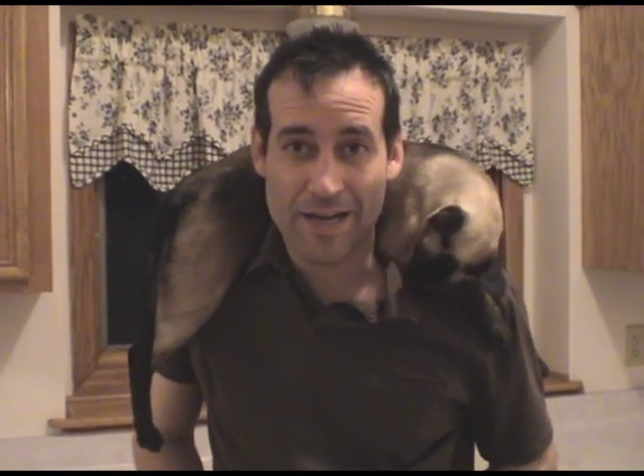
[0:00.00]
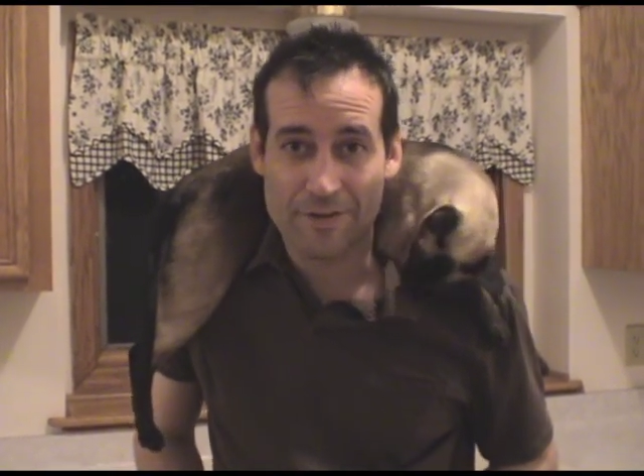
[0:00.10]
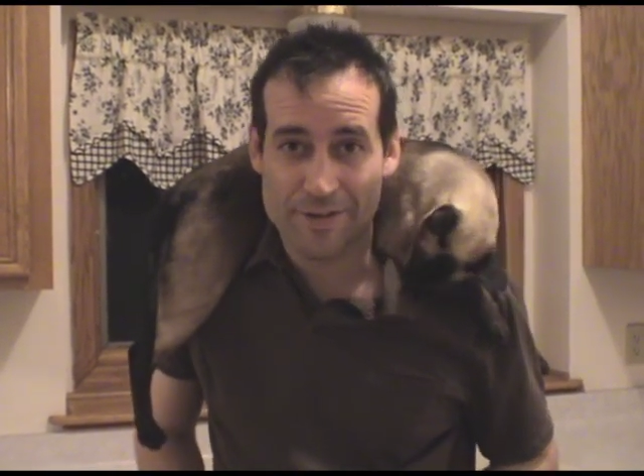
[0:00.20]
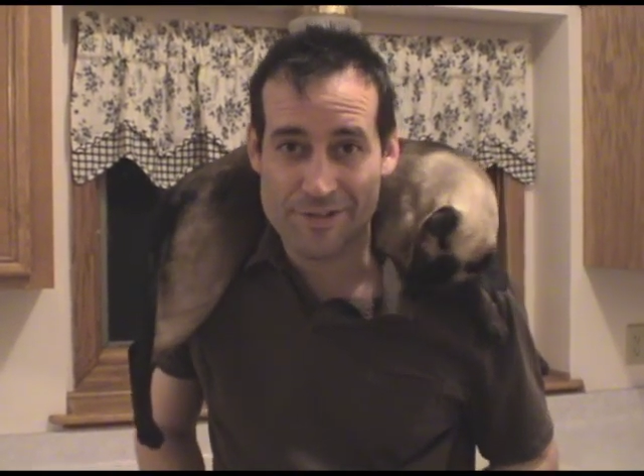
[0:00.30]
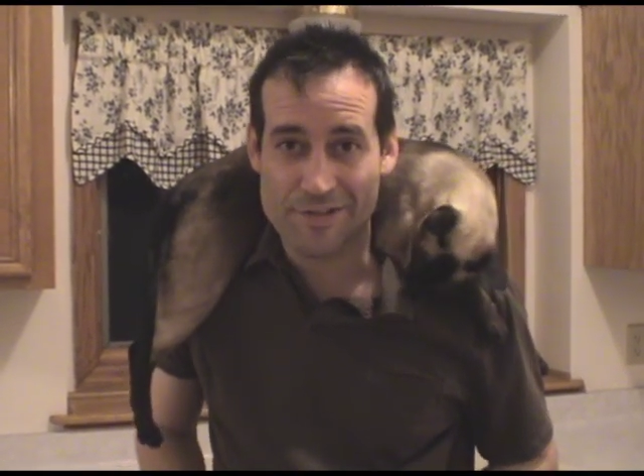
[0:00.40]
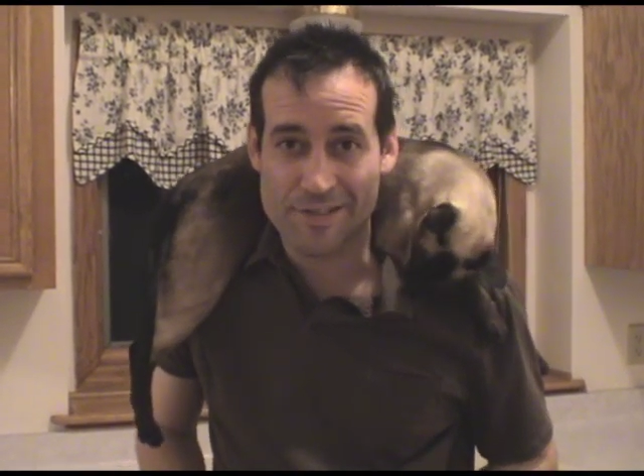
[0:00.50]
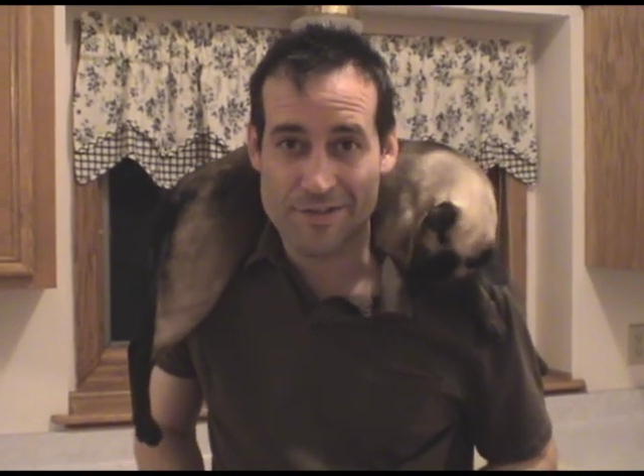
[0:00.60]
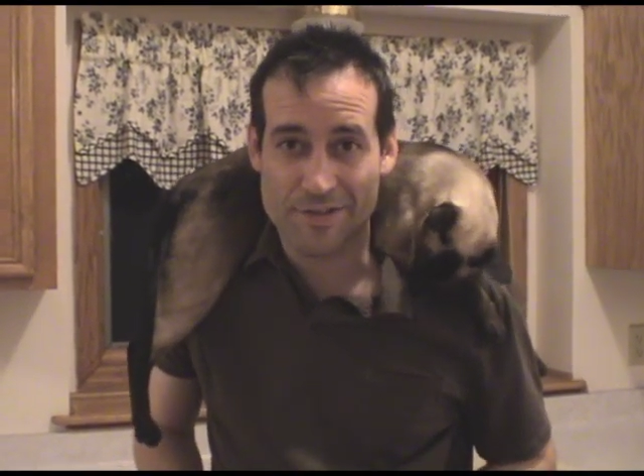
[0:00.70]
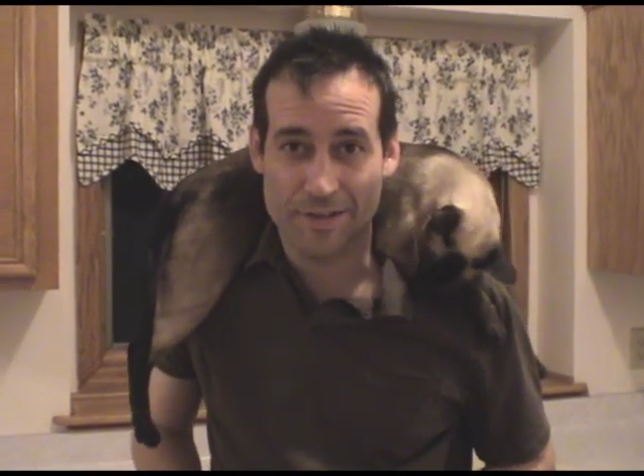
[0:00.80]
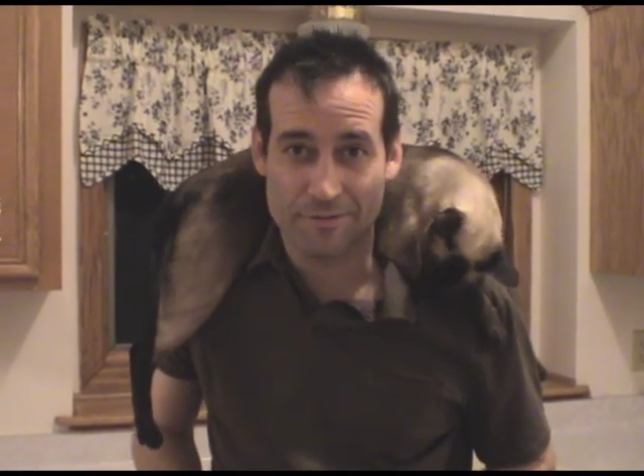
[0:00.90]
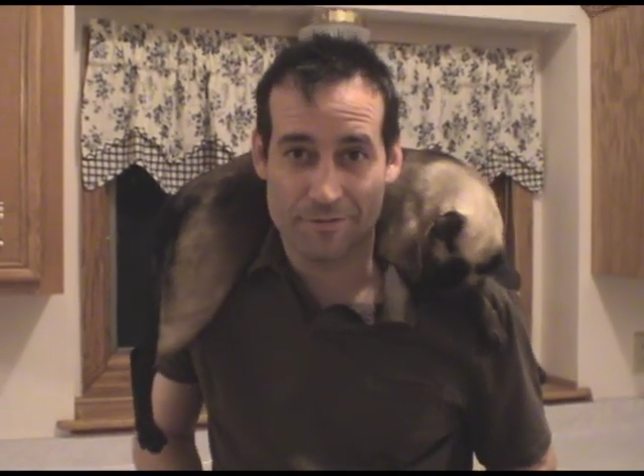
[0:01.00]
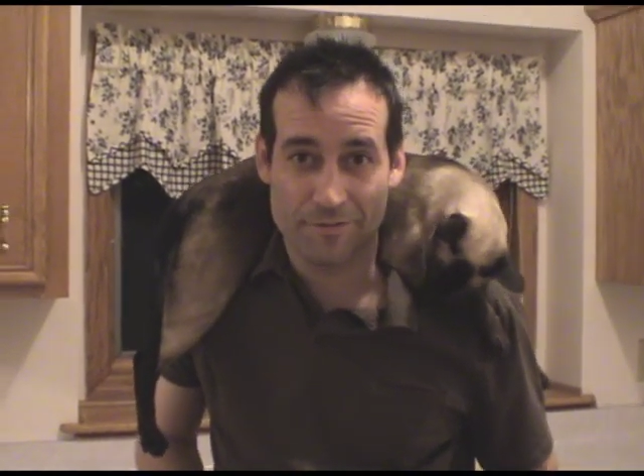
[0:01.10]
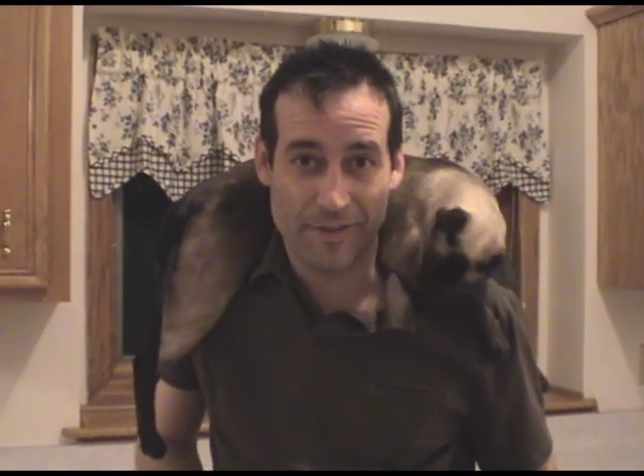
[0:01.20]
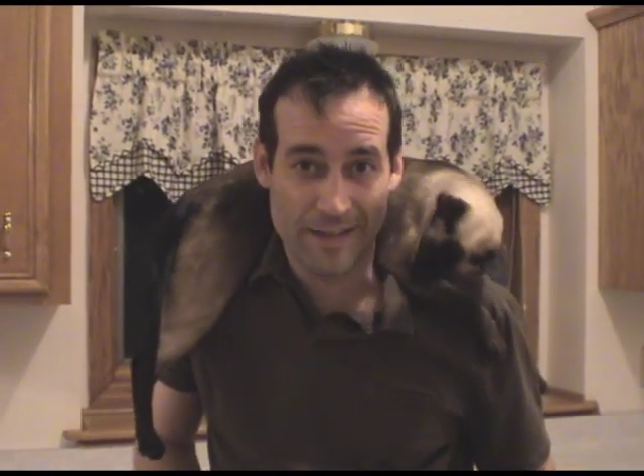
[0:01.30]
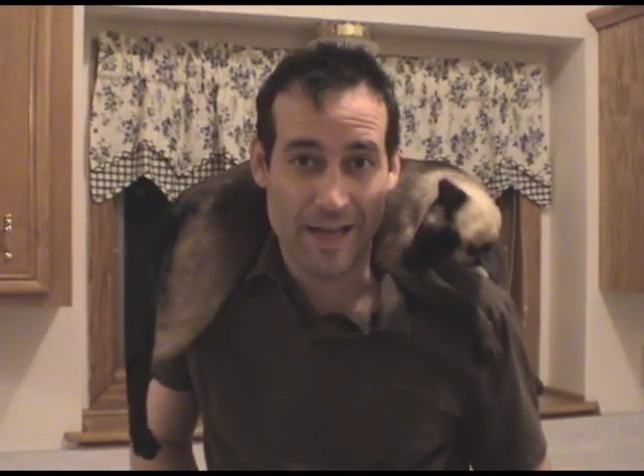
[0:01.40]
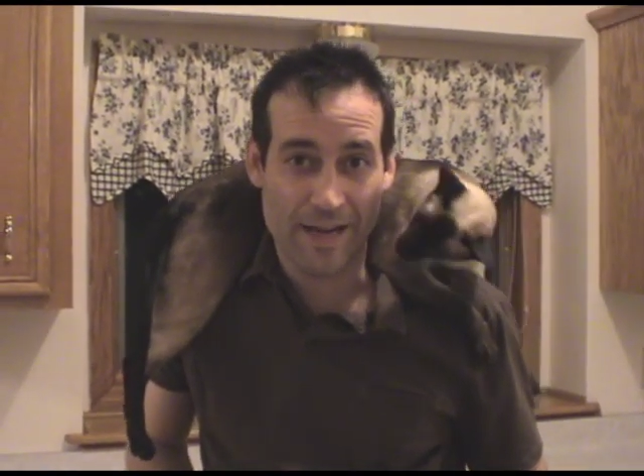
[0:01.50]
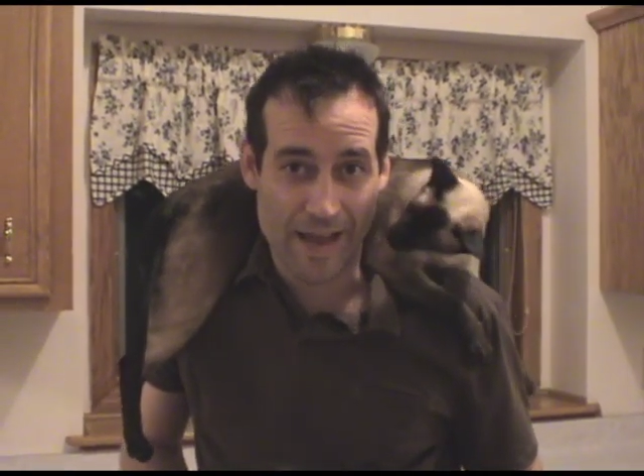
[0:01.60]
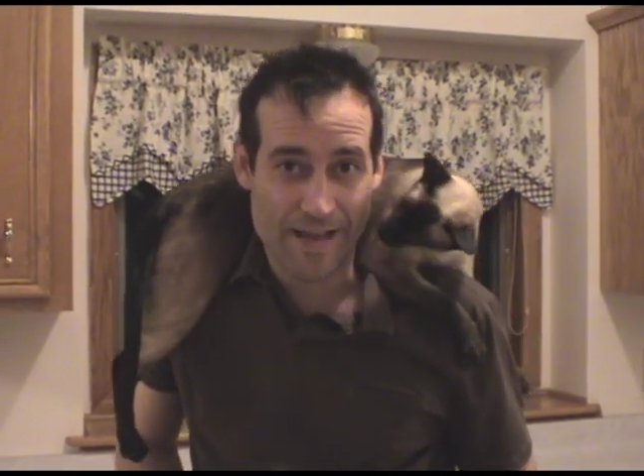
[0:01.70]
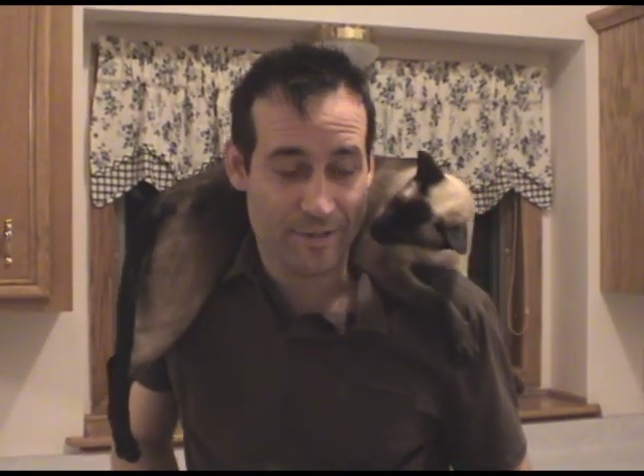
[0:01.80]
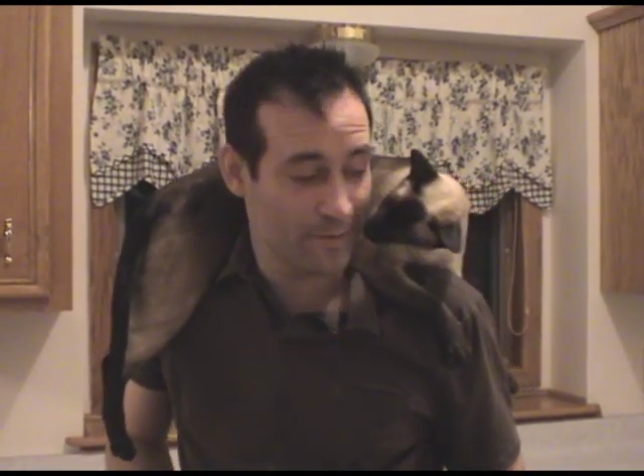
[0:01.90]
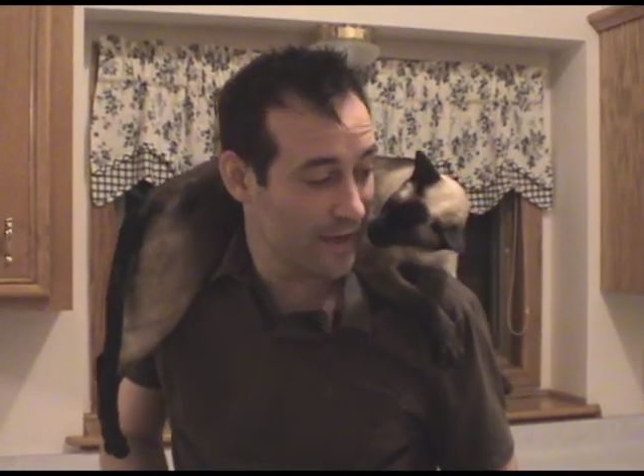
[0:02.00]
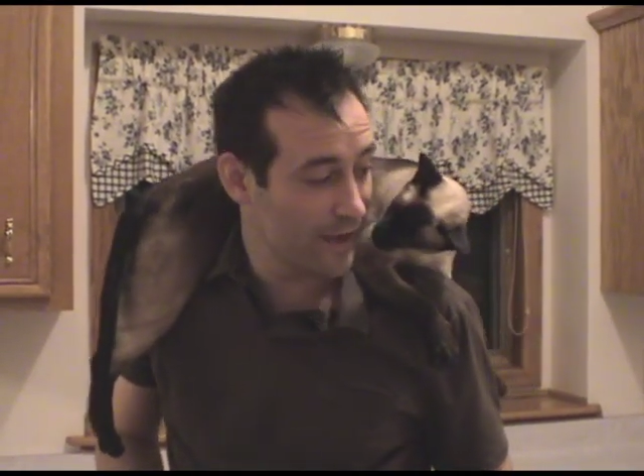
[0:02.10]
higher instance of feline asthma